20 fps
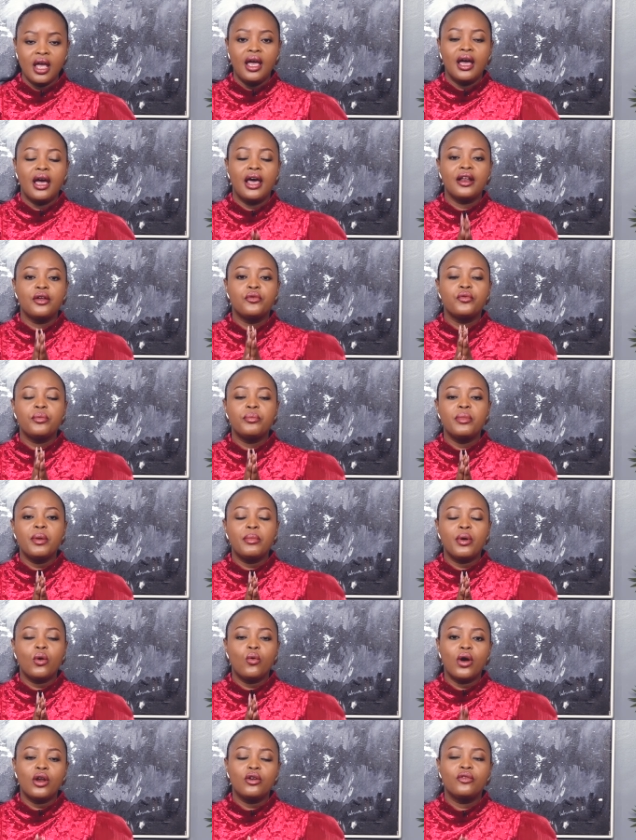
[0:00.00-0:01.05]
And I remember
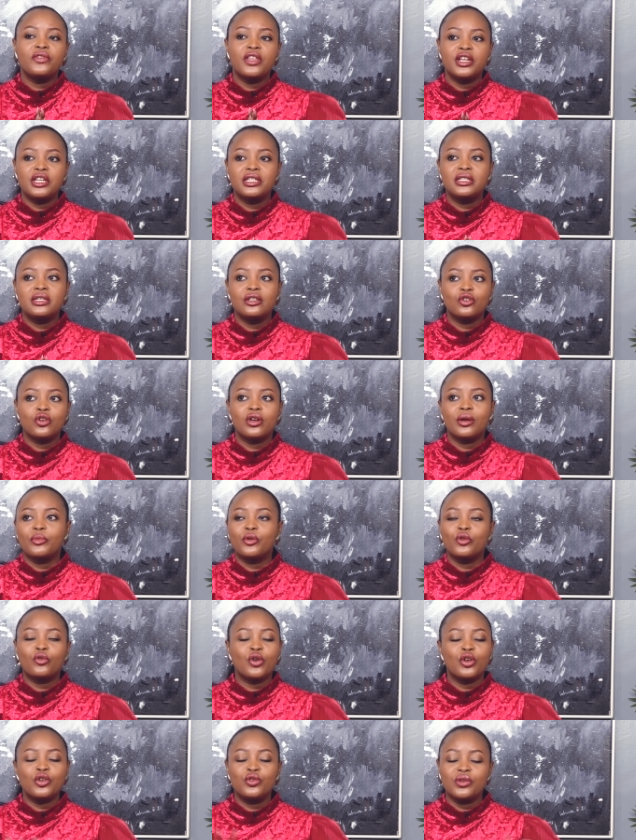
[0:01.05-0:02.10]
one of the decisions, I'm
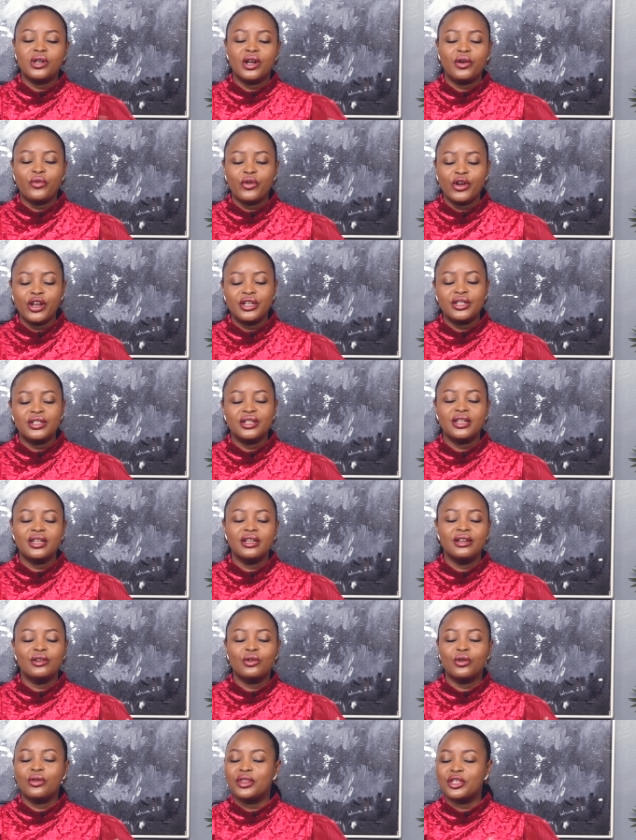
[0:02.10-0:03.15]
not going to narrate
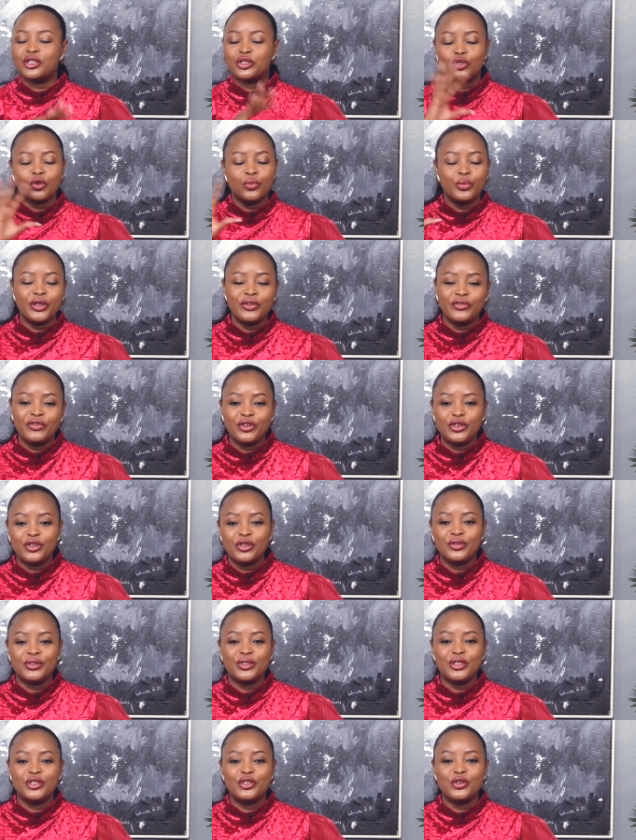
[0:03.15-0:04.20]
in the so many
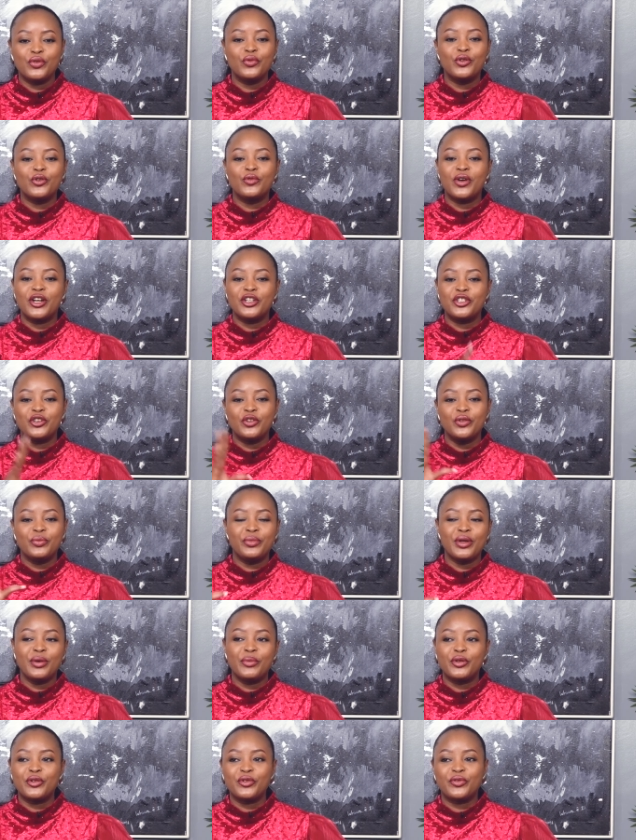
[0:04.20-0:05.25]
videos that you will watch, you'll be
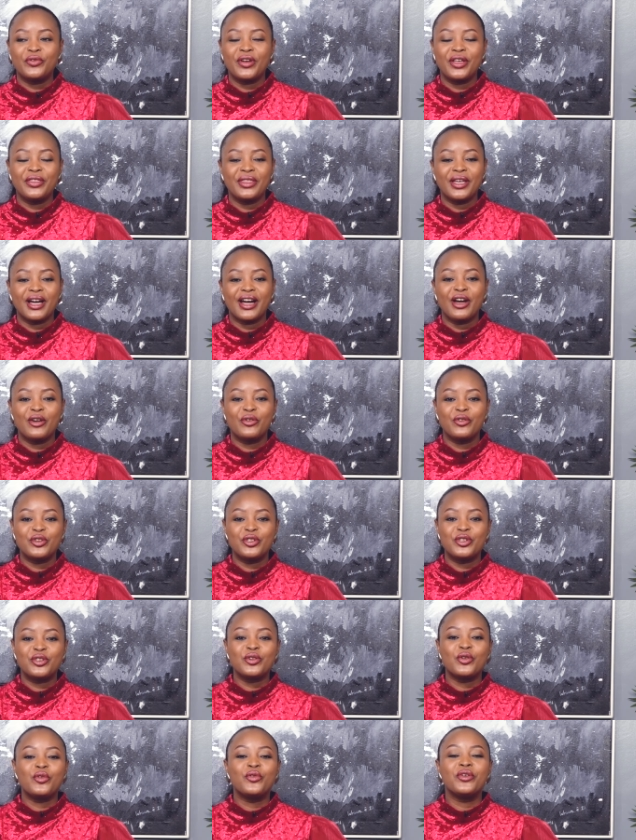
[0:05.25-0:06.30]
able to find the carrot
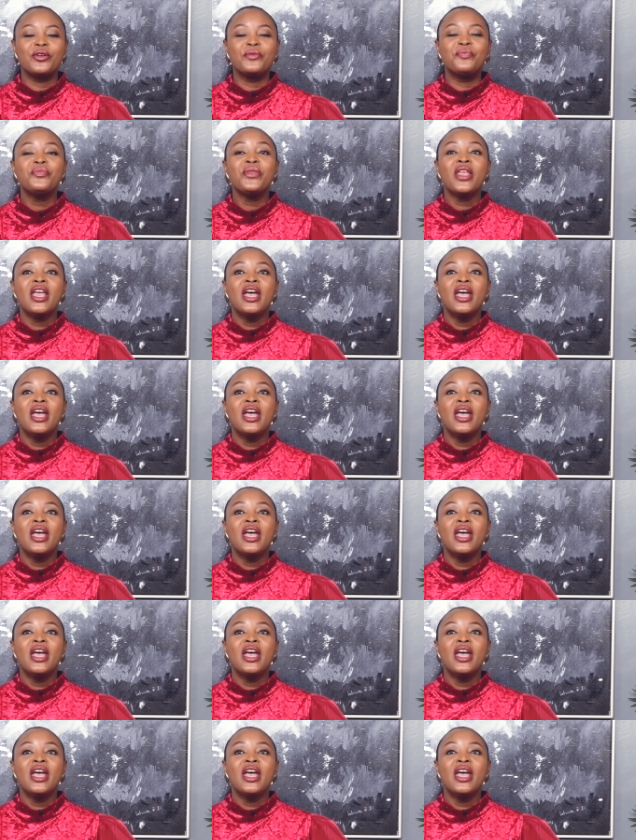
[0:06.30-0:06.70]
story.